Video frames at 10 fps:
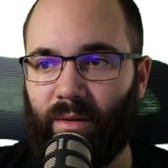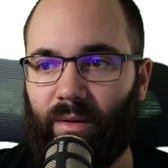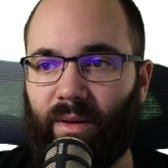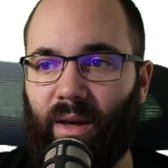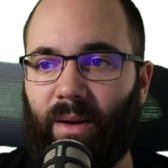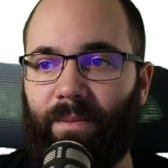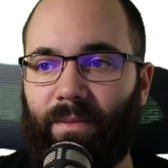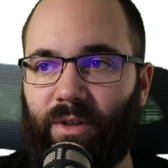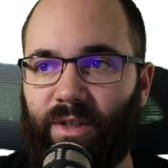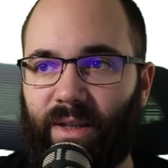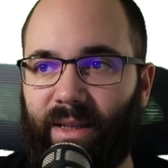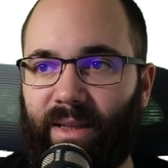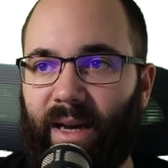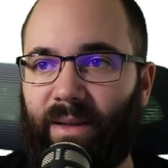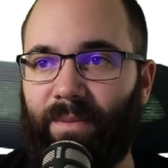Okay, just like
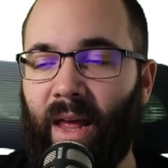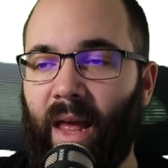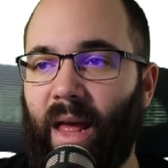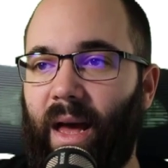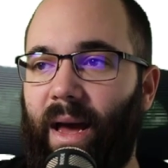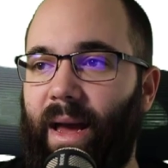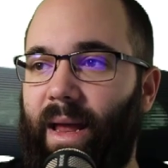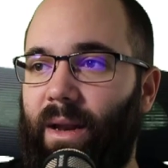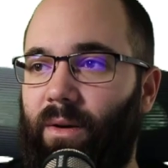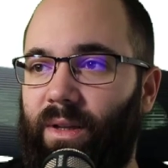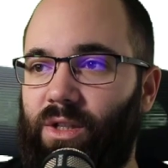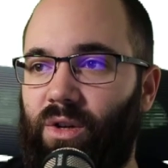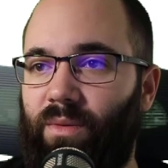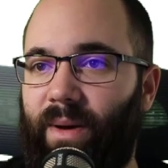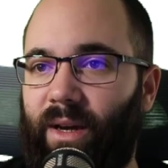that. Now let's
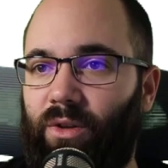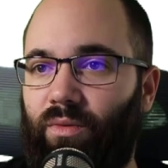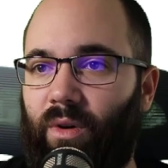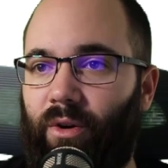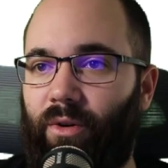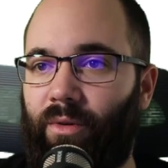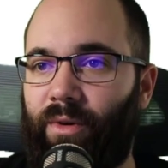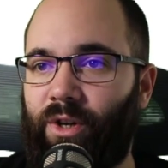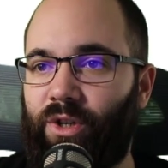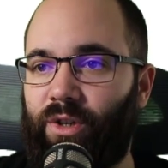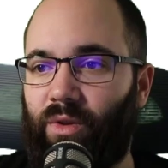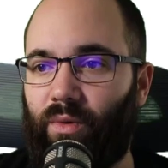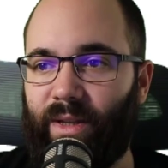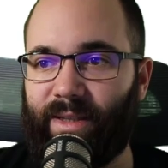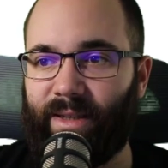go back to our original
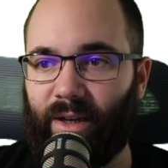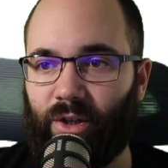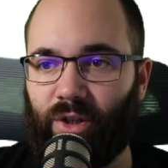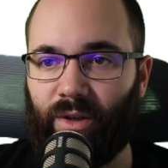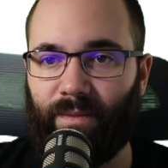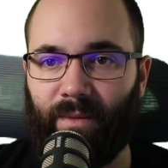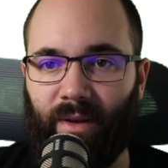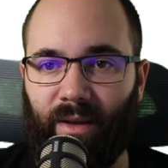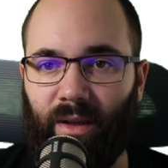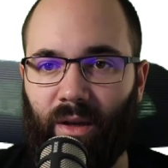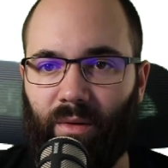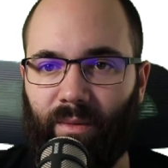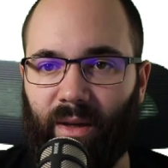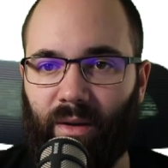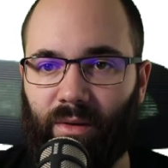3D section, and here
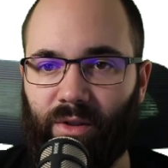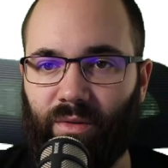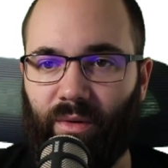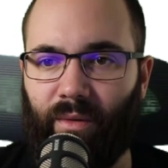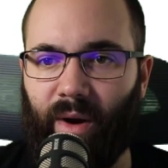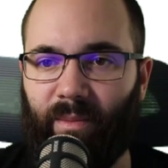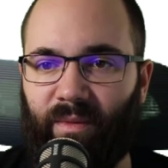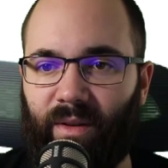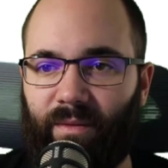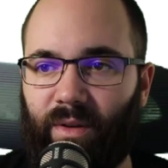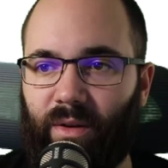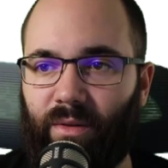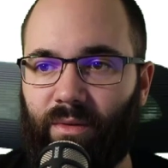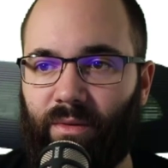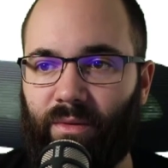we can also crop the
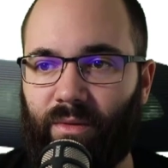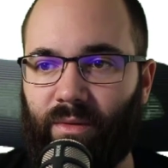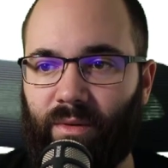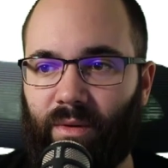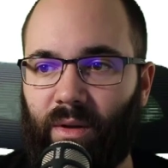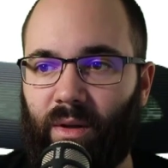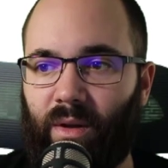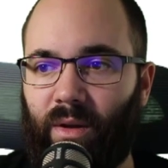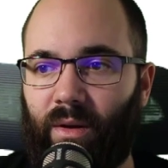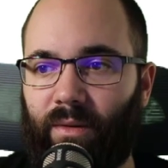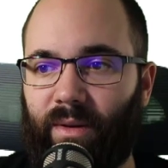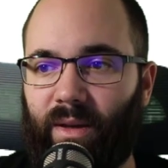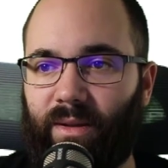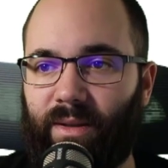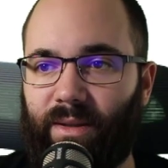view. Okay,
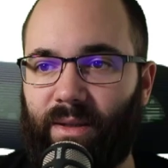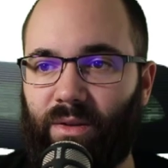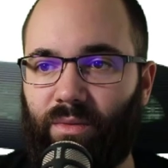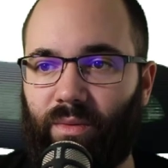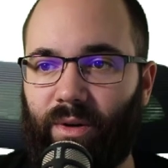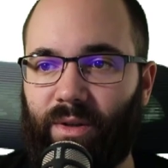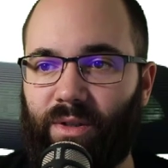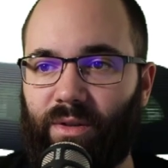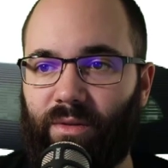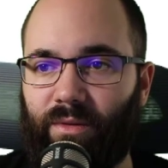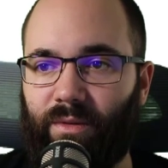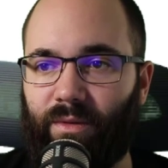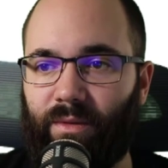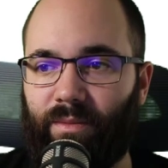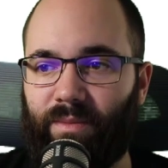this doesn't work, so
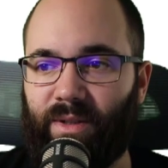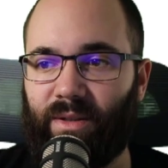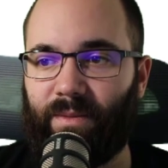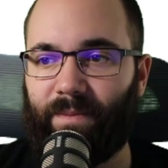oops.